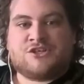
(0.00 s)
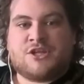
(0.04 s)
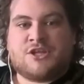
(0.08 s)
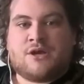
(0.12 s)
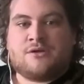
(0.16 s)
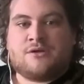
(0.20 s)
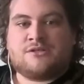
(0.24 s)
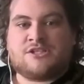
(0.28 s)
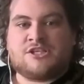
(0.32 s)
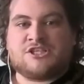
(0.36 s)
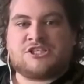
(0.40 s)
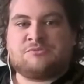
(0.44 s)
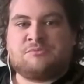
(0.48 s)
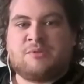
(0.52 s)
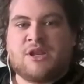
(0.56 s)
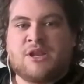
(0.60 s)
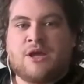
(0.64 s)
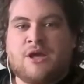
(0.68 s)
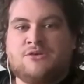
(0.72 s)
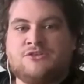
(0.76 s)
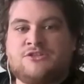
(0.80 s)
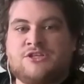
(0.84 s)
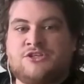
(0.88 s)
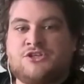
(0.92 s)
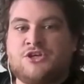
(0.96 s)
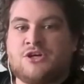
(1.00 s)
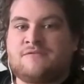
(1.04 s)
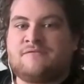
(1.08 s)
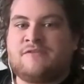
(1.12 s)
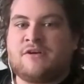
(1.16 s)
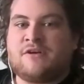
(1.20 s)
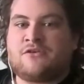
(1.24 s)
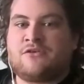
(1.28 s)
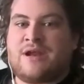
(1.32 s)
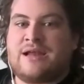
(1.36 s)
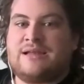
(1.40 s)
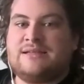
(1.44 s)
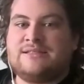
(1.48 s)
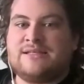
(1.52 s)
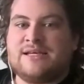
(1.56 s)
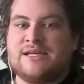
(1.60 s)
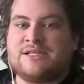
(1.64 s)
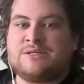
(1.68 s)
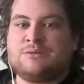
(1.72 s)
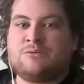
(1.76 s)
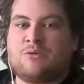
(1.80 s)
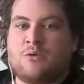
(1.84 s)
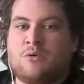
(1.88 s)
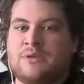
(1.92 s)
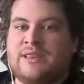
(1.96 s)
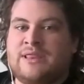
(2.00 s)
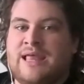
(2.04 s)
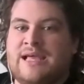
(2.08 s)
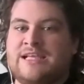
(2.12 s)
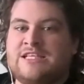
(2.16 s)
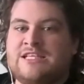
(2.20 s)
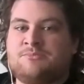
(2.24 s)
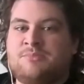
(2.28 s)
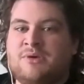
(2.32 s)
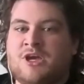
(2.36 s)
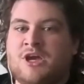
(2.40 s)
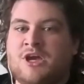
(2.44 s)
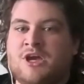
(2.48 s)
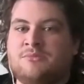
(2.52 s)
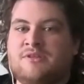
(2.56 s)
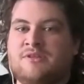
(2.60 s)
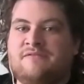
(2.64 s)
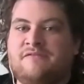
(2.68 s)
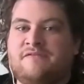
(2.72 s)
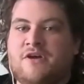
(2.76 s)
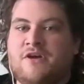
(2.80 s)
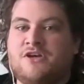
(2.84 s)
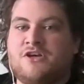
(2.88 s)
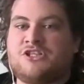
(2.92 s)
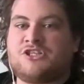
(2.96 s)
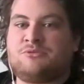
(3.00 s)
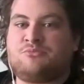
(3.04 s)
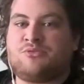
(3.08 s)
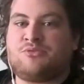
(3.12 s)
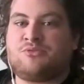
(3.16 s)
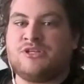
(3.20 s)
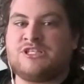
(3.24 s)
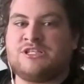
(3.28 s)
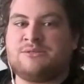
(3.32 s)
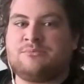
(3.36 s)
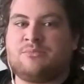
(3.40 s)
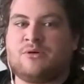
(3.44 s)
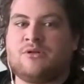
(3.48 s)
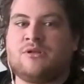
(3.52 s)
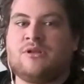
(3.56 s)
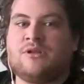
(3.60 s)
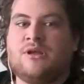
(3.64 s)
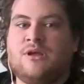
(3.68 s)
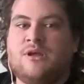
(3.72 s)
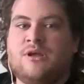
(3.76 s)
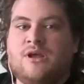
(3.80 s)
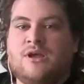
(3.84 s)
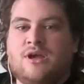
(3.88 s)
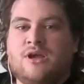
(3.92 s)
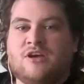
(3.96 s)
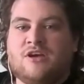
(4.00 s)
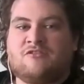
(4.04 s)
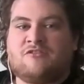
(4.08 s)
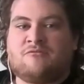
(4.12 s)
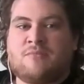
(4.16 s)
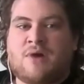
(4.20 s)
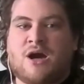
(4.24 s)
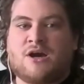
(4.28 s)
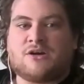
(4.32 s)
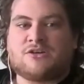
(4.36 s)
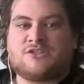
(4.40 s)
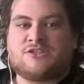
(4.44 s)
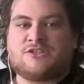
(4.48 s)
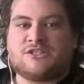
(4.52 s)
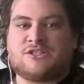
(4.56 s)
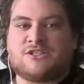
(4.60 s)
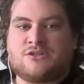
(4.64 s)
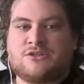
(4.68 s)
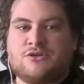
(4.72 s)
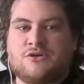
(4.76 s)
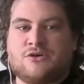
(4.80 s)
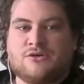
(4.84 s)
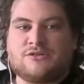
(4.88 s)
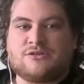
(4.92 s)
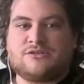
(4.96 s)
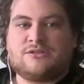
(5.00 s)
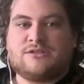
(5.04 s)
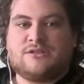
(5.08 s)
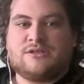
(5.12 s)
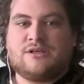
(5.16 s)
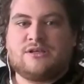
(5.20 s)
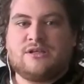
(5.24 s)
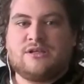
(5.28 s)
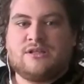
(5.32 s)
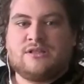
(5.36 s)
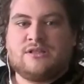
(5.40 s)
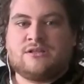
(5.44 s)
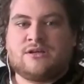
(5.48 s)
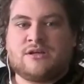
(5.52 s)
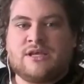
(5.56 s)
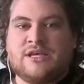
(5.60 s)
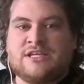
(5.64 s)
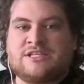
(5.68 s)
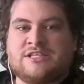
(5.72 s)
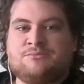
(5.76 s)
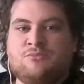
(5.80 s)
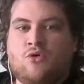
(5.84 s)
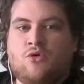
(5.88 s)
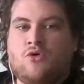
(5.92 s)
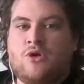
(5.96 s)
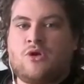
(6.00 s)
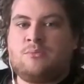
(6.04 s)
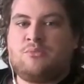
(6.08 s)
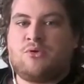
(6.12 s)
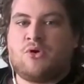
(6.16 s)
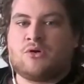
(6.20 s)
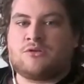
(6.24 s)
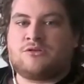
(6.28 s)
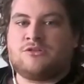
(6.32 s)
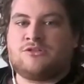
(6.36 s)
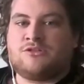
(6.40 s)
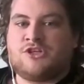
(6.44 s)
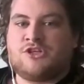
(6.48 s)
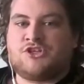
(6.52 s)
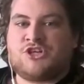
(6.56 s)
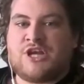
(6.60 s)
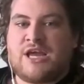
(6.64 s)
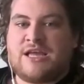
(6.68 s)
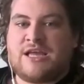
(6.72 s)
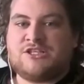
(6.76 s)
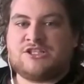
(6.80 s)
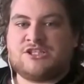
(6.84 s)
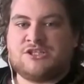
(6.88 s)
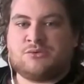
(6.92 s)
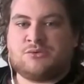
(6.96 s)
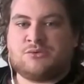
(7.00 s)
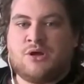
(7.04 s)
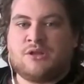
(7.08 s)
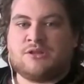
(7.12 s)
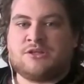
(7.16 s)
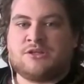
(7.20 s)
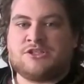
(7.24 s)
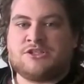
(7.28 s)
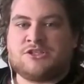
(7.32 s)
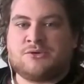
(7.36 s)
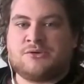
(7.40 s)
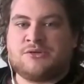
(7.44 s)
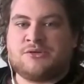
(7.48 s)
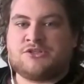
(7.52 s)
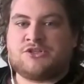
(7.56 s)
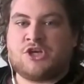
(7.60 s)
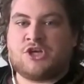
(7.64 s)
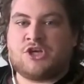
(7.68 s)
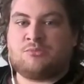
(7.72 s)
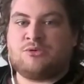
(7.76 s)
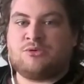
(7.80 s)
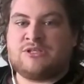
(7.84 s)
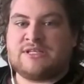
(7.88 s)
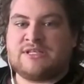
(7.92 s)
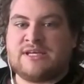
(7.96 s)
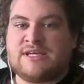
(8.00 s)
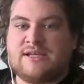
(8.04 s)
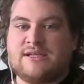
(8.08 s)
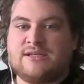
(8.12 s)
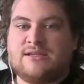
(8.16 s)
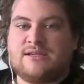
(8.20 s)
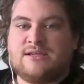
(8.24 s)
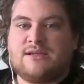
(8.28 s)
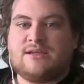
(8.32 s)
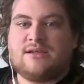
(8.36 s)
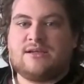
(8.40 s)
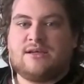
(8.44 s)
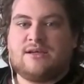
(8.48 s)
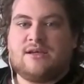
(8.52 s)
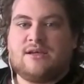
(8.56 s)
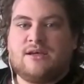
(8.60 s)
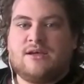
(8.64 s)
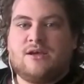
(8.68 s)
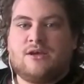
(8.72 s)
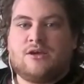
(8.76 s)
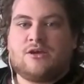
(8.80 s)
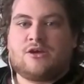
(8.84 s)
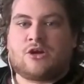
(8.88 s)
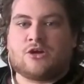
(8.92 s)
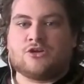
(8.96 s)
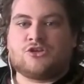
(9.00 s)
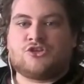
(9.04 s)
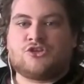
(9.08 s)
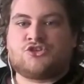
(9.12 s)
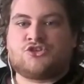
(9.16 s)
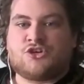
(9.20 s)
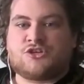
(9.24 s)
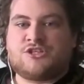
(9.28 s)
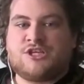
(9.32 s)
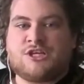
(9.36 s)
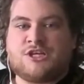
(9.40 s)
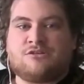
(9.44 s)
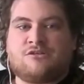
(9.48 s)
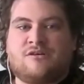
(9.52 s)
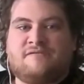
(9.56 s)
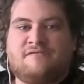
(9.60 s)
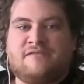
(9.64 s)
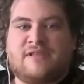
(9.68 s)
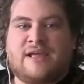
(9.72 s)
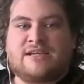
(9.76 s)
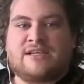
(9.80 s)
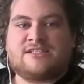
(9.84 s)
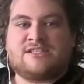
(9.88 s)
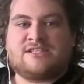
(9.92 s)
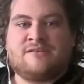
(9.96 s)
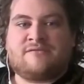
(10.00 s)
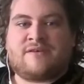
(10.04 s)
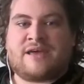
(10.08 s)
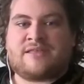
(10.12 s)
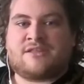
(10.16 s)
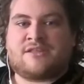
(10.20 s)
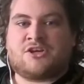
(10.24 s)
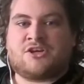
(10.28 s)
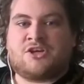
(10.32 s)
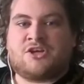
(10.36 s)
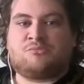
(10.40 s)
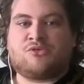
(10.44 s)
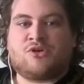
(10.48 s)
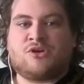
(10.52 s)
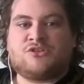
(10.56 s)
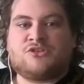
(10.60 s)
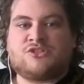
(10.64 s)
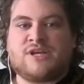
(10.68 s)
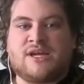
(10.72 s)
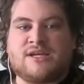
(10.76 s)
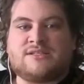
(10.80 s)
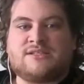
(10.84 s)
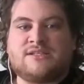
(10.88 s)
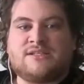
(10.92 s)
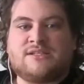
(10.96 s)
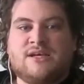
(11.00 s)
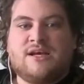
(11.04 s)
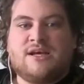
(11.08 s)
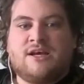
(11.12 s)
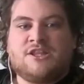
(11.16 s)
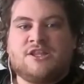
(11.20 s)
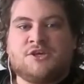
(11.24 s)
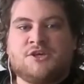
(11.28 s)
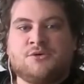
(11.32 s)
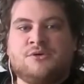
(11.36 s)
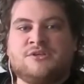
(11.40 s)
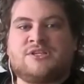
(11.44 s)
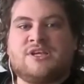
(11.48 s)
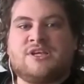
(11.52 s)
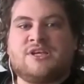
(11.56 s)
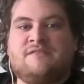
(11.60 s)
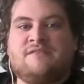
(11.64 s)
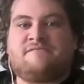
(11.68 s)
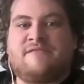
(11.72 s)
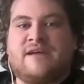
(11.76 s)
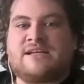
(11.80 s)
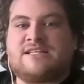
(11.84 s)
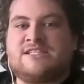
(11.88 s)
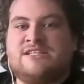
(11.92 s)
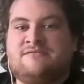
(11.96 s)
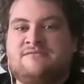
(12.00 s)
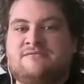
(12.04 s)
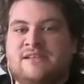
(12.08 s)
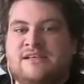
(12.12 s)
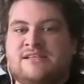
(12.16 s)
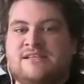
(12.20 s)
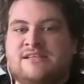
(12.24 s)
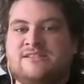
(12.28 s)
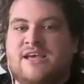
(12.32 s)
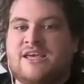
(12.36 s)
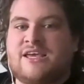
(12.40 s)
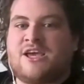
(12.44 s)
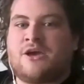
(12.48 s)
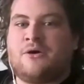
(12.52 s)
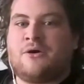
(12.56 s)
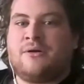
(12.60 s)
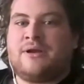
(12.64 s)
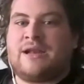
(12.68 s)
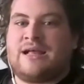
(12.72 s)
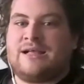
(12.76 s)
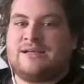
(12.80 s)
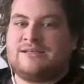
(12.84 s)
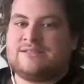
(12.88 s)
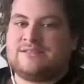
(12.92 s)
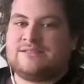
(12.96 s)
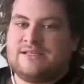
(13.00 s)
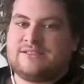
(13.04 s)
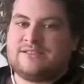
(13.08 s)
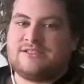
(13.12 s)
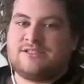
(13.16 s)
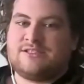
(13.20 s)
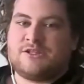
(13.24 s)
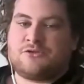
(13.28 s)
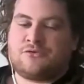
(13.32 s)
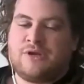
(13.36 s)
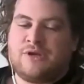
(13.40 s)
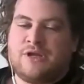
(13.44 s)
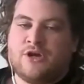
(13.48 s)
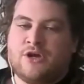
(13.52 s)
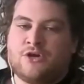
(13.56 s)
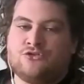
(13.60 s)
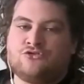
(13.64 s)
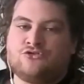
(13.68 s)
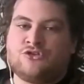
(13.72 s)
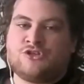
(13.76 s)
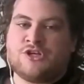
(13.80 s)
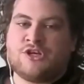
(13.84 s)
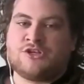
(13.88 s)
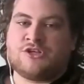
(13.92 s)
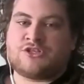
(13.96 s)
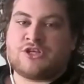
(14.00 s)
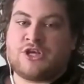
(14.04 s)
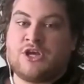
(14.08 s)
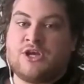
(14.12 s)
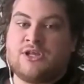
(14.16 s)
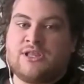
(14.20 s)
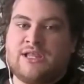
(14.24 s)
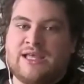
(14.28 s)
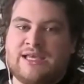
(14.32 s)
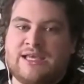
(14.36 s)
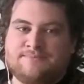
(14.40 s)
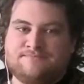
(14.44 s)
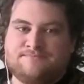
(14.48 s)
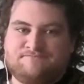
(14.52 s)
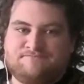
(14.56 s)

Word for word: notes that Spinoza took for granted what would later become the first principle of Marx's thought that it is more important to change the world than to interpret it, constructing a reflexive ethical project that was effectively psychoanalysis 300 years early.